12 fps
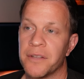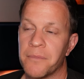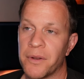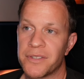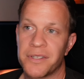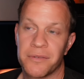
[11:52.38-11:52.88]

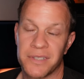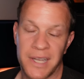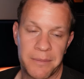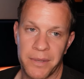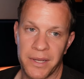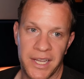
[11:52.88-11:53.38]
Monster is a
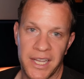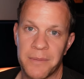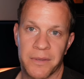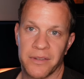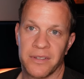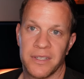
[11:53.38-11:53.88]

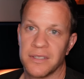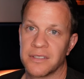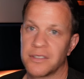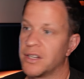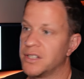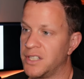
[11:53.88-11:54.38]
behemoth. It's
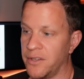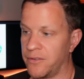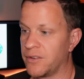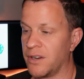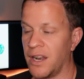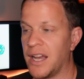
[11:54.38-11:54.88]
got
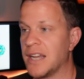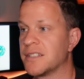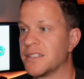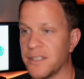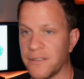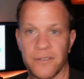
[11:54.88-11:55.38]
different lines
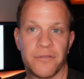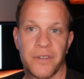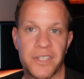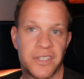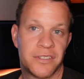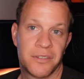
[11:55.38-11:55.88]
in different
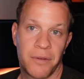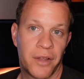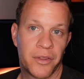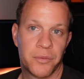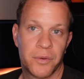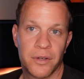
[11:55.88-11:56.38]
regions
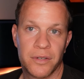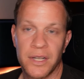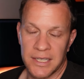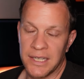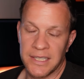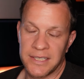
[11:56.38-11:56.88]
around the world.
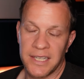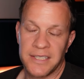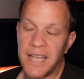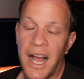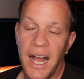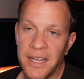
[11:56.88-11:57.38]
It's
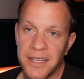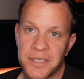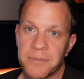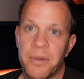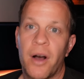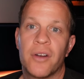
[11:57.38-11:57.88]
hard, it's
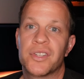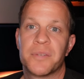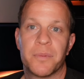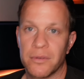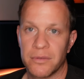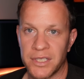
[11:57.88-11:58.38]

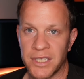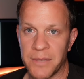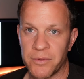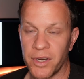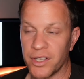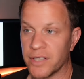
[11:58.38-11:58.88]
impossible to
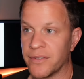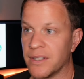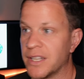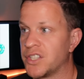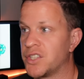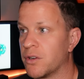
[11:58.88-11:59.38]
keep track of
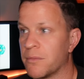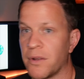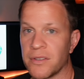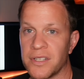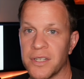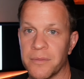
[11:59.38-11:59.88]
unless you're a
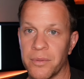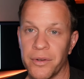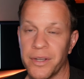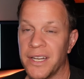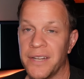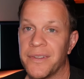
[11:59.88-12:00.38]
Monster
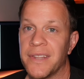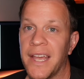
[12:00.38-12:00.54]
employee. And even